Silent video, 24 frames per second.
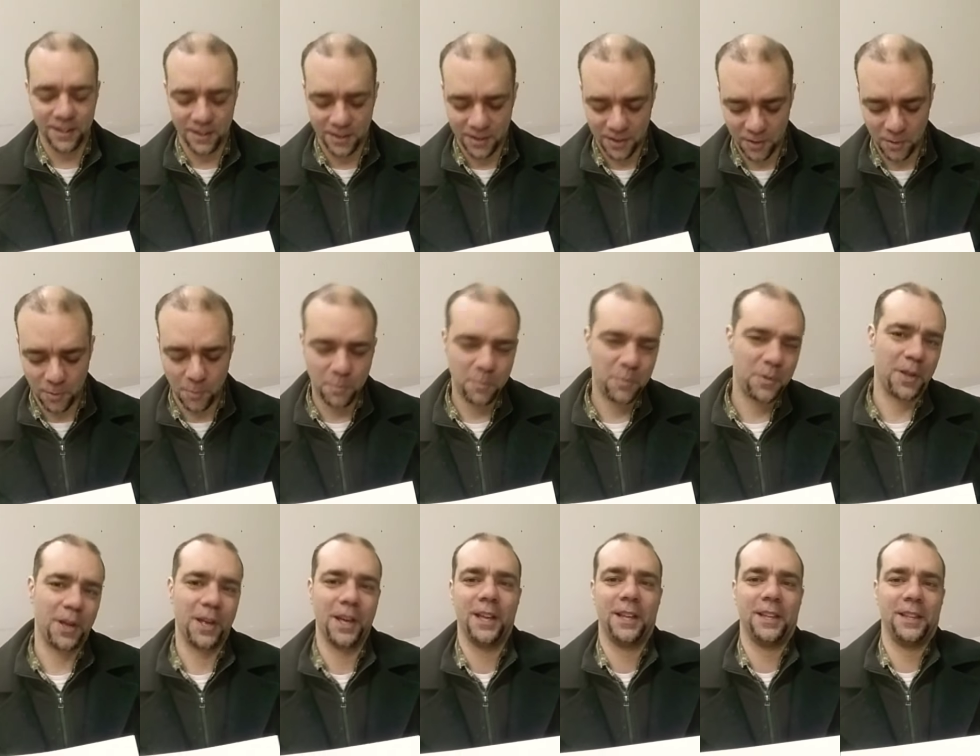So
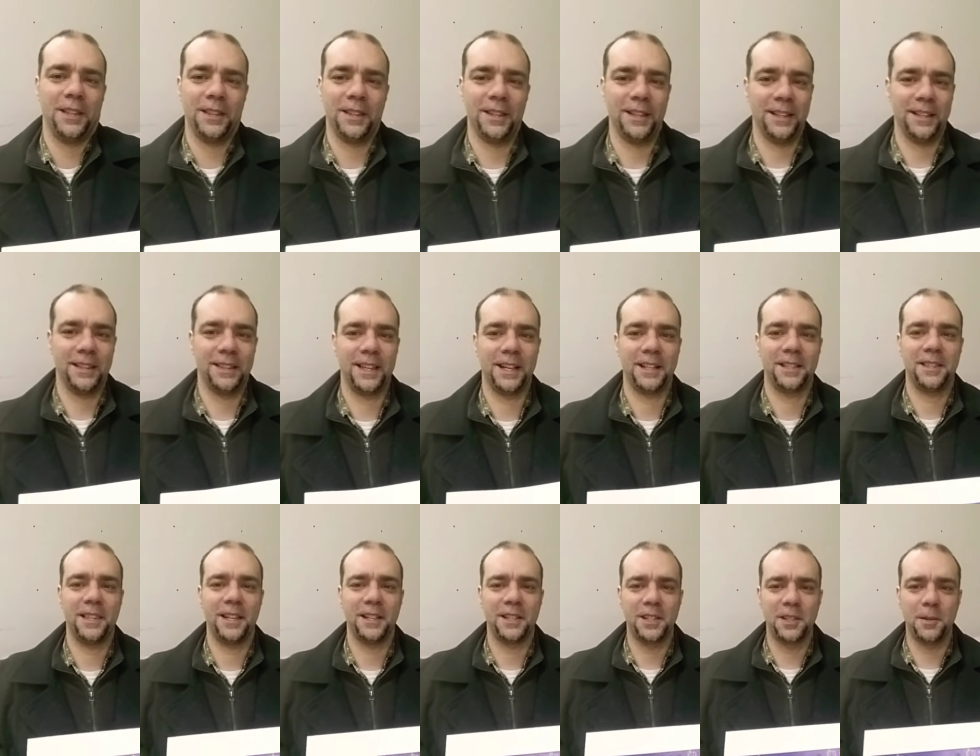
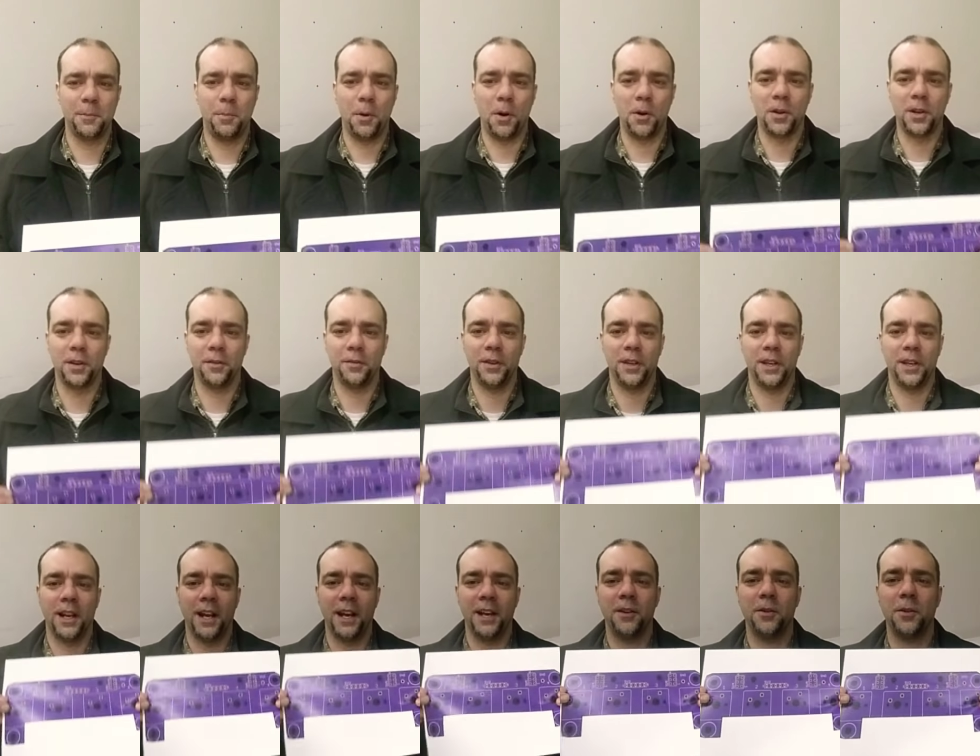that, that's the bulk of
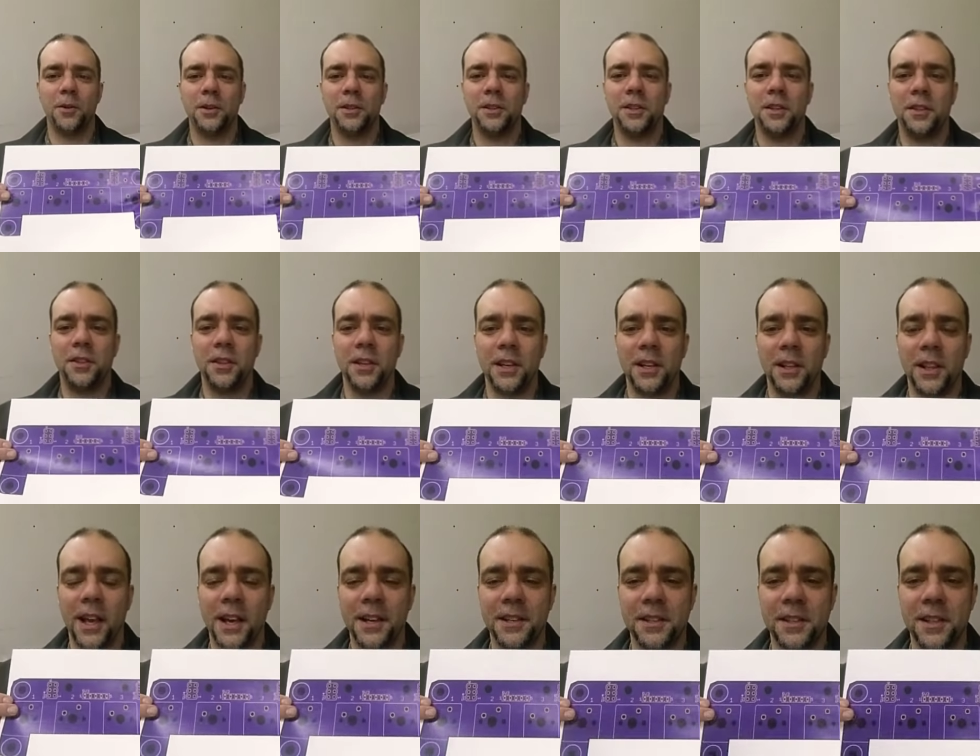it. I ordered the thing
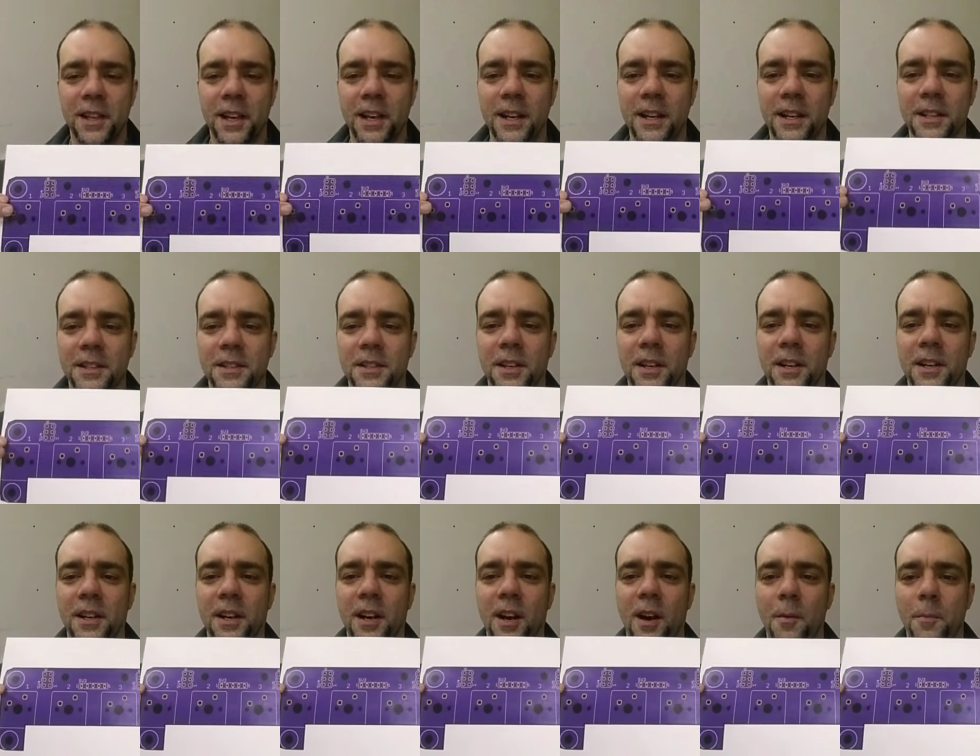last night. It's going
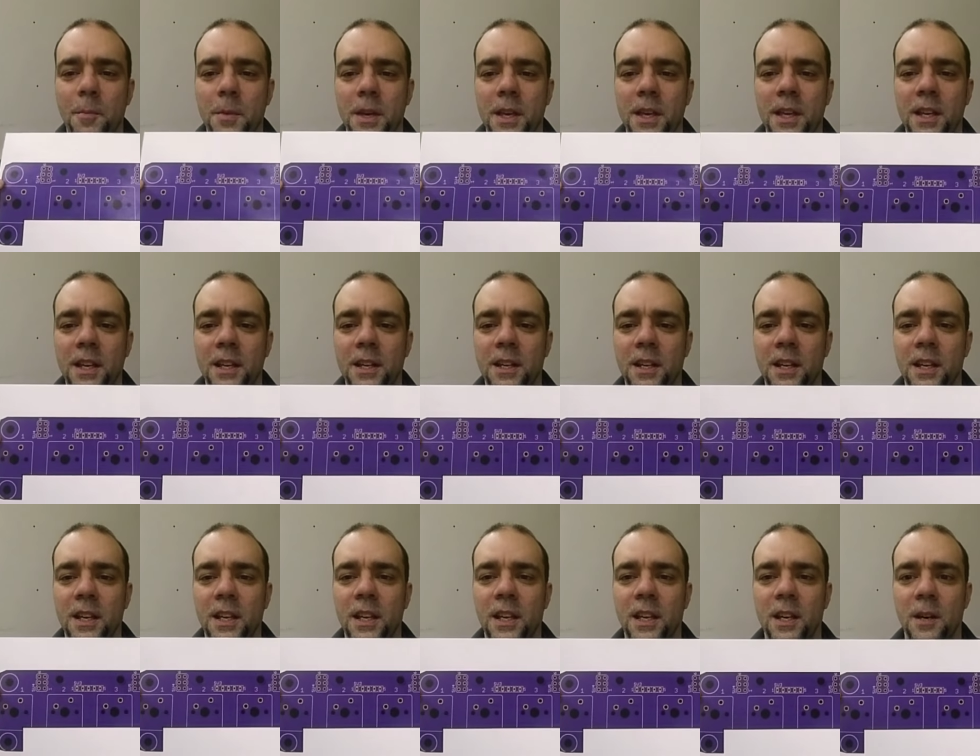to come in
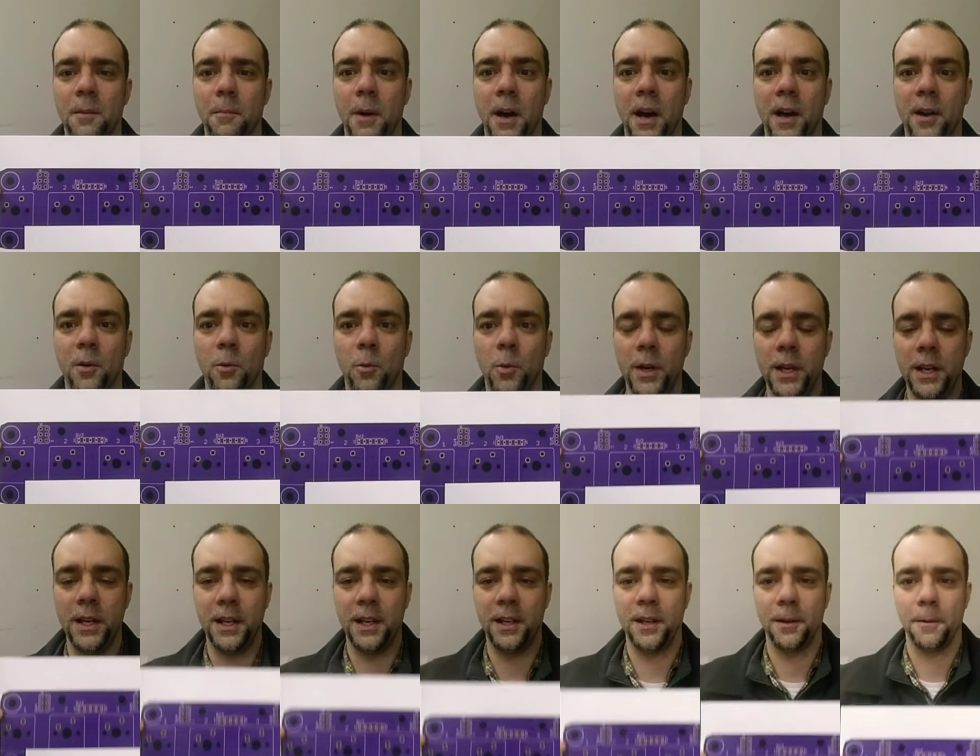in about a
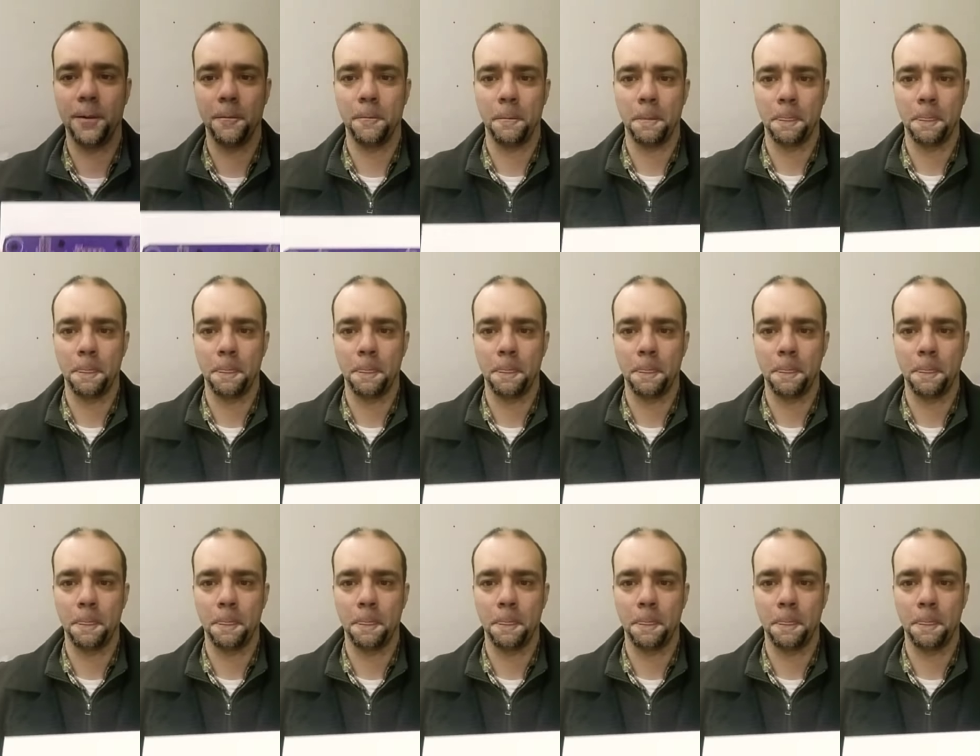week.